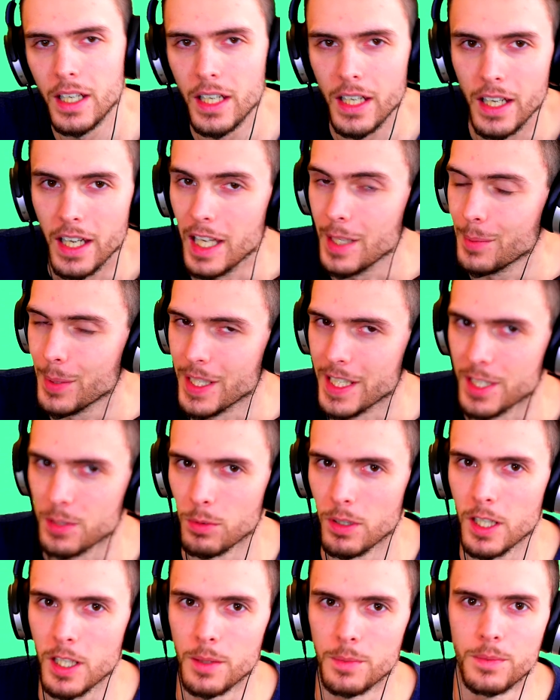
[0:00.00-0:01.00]
Hey bunnies,
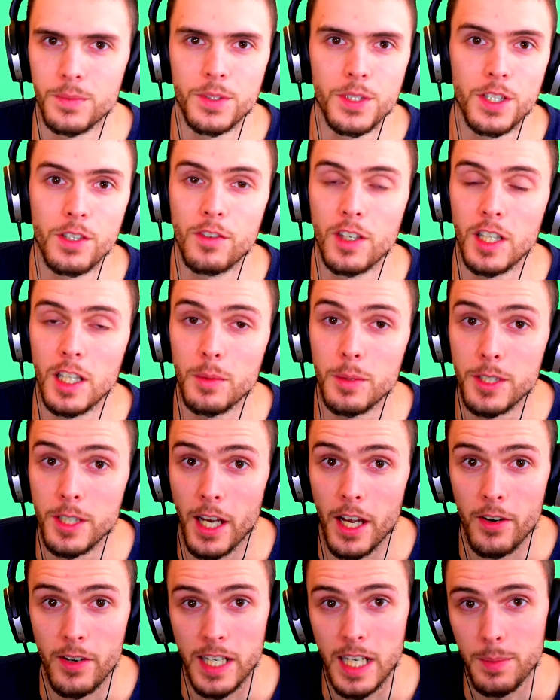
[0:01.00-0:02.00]
welcome to Developer
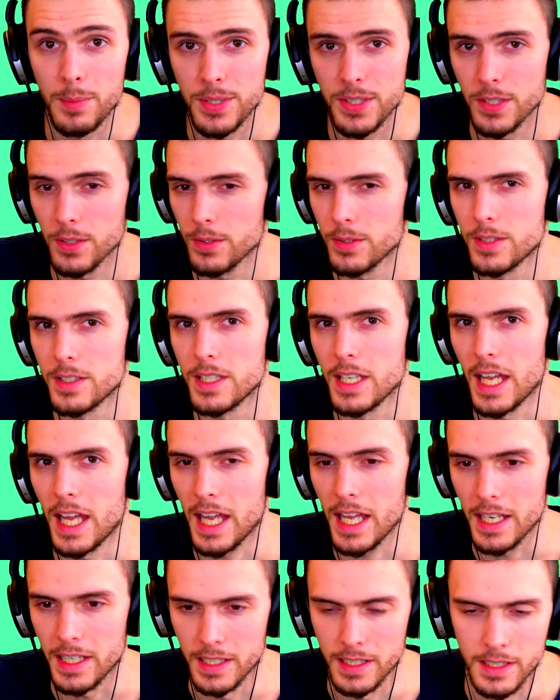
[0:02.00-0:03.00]
Diary episode
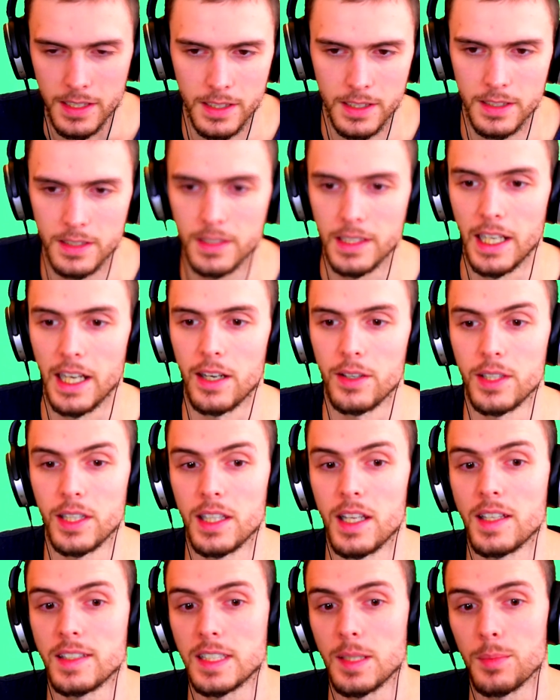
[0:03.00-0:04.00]
10. Now, in the
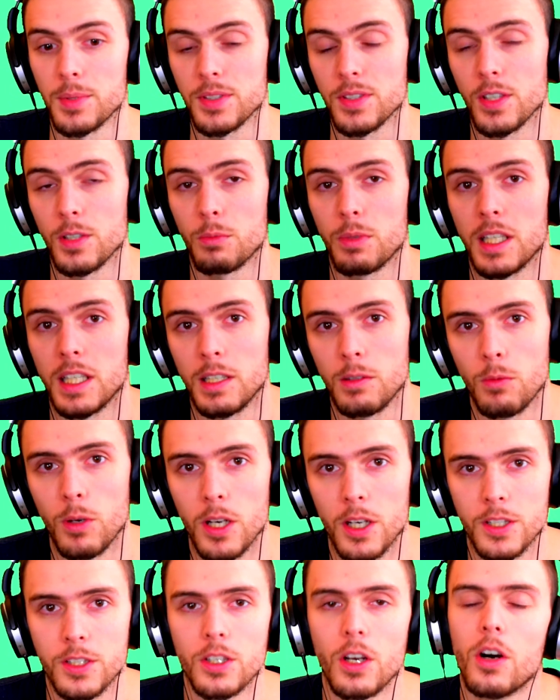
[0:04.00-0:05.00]
last episode, we
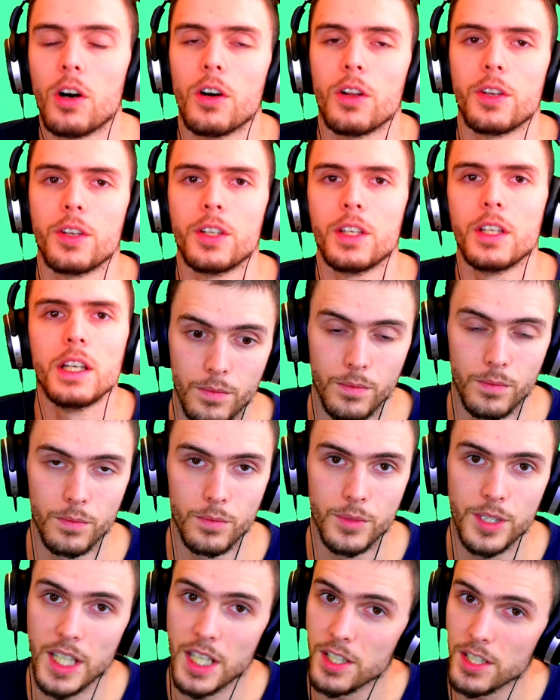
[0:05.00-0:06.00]
worked on
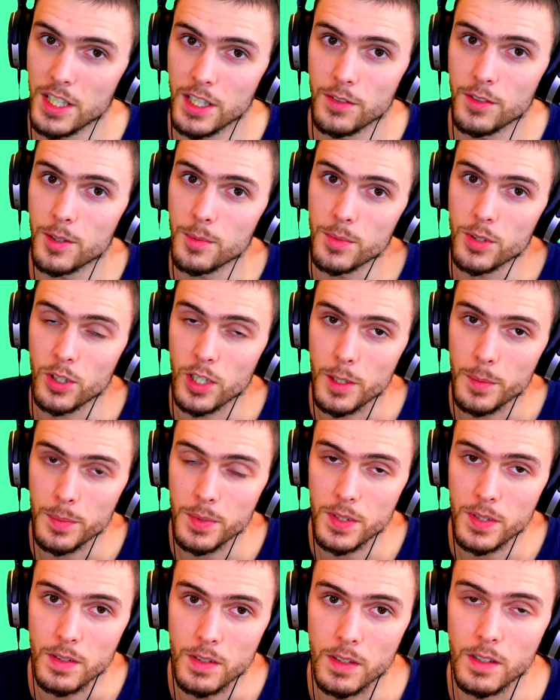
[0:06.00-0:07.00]
changing of some
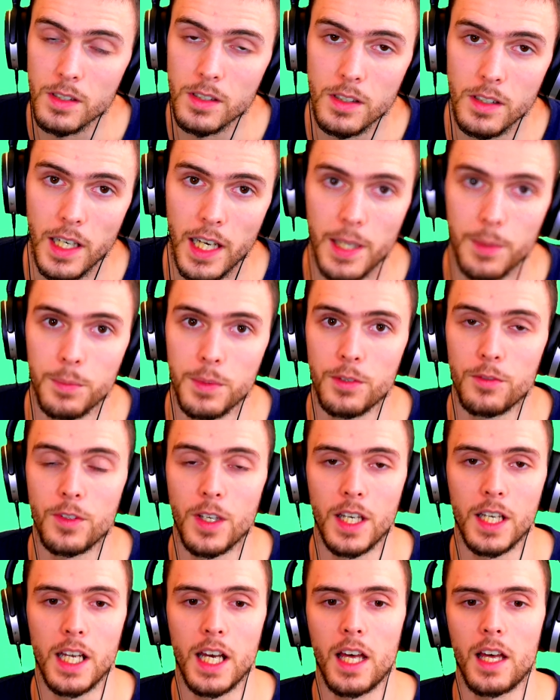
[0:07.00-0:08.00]
scripts and we
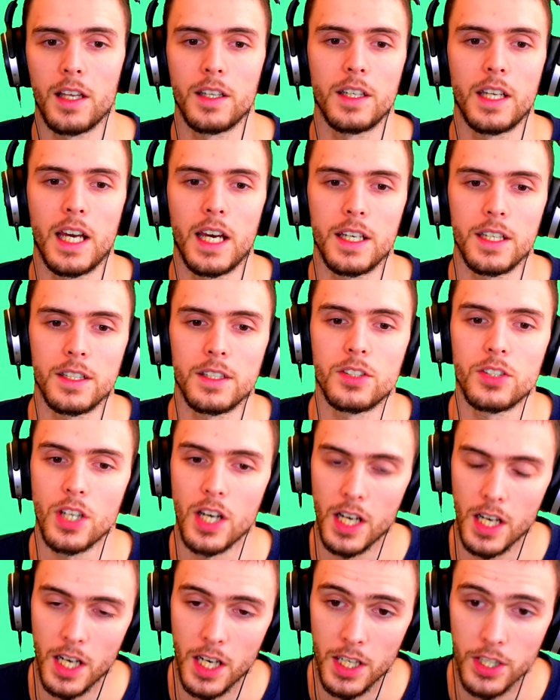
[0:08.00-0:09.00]
figured out how to
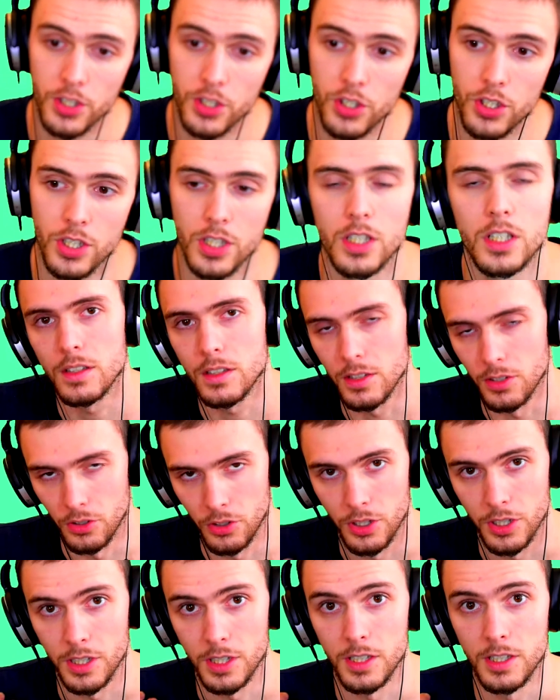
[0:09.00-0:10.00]
charge
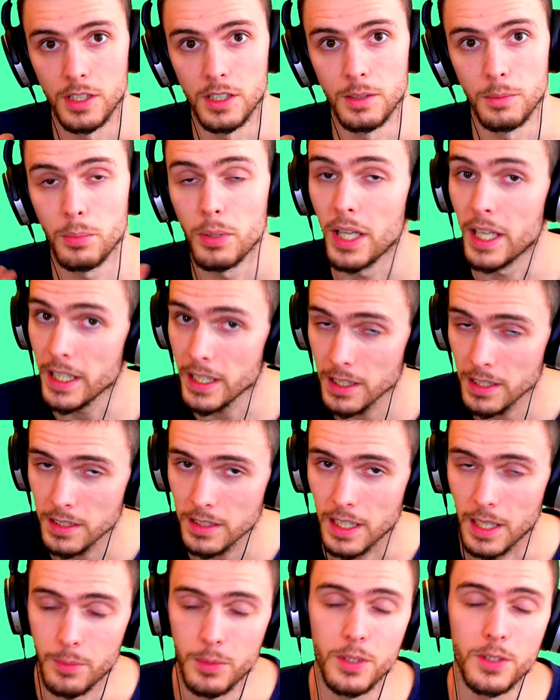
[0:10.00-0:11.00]
the player,
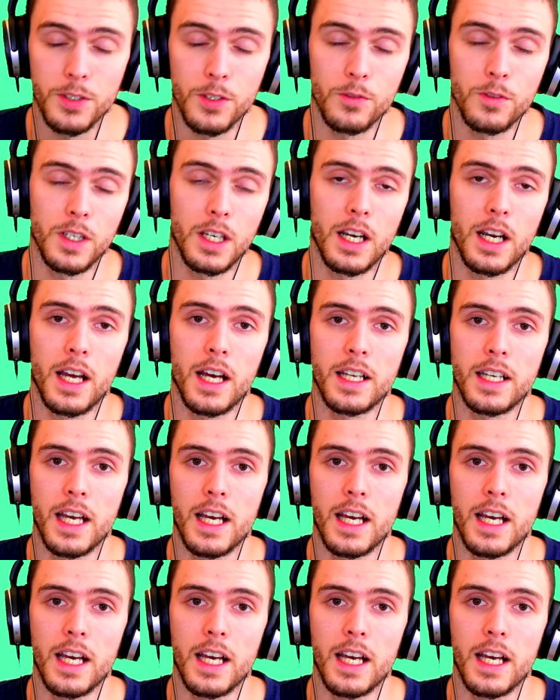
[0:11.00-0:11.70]
and we also figured out how